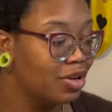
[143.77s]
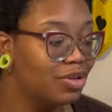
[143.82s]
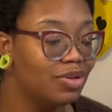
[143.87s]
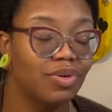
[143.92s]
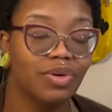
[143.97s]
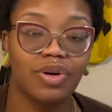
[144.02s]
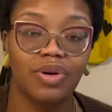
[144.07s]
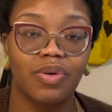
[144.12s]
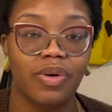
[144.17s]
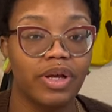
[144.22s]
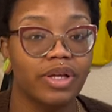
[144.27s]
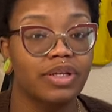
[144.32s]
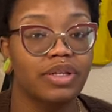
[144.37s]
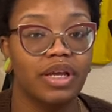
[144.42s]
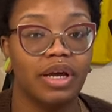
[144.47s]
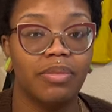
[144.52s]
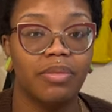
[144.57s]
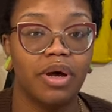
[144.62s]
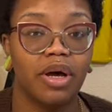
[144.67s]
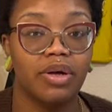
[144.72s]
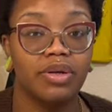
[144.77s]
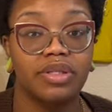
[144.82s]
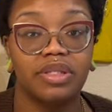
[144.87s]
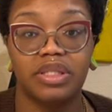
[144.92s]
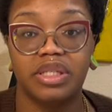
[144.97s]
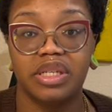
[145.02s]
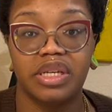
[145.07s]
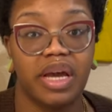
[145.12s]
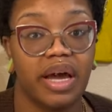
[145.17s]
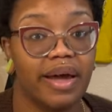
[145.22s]
do a quick demo,
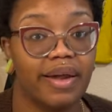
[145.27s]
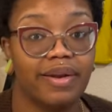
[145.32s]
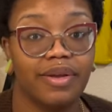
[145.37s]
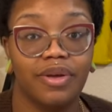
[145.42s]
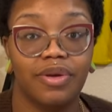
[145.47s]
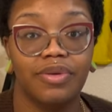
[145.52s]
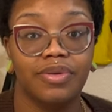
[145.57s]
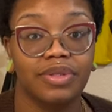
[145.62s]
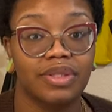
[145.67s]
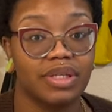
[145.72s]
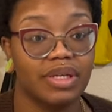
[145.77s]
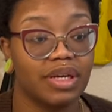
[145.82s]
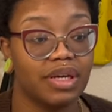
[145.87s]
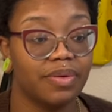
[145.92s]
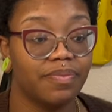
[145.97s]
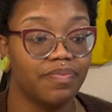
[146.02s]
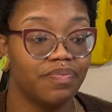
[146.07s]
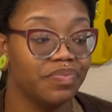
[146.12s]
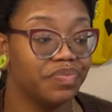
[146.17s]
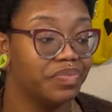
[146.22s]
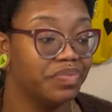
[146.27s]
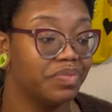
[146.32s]
see how to use it,